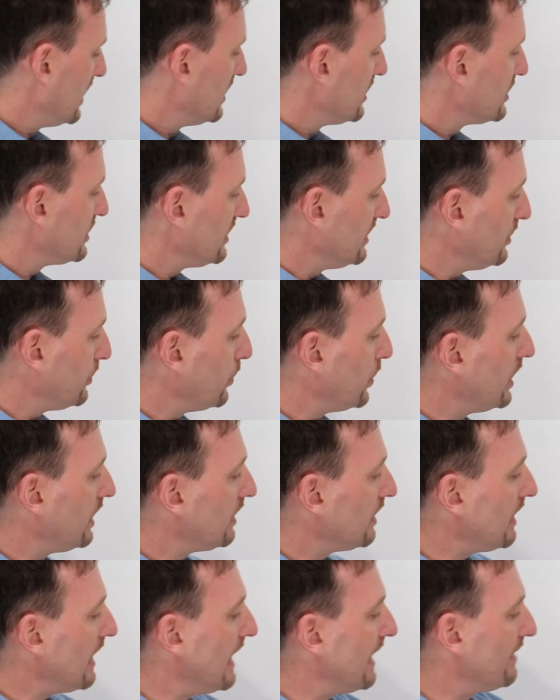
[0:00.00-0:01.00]
She
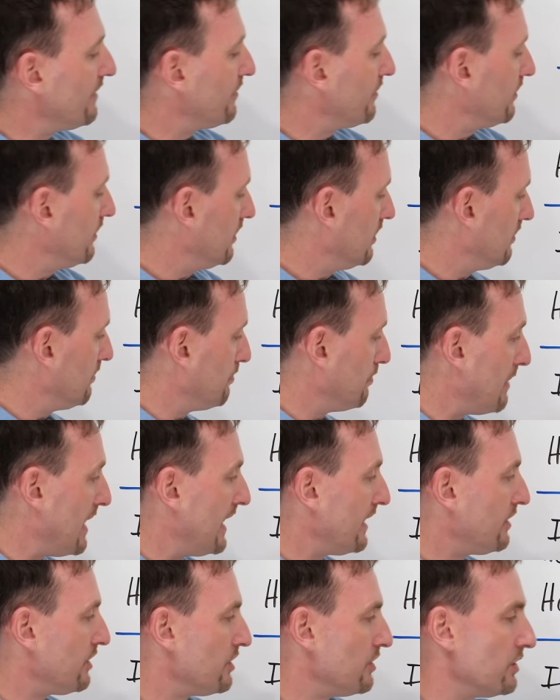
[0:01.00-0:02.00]
will have
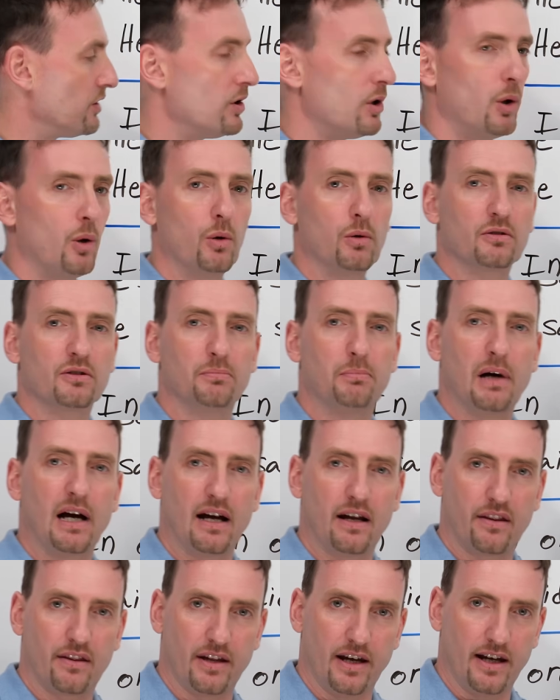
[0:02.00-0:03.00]
met her goals
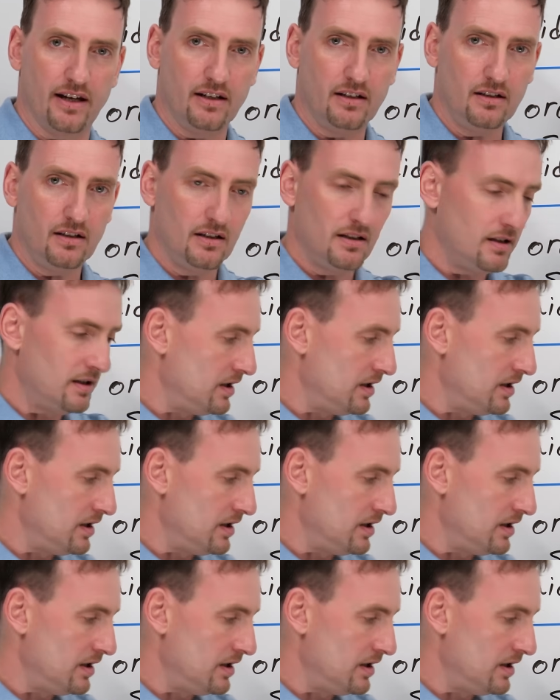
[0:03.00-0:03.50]
by then.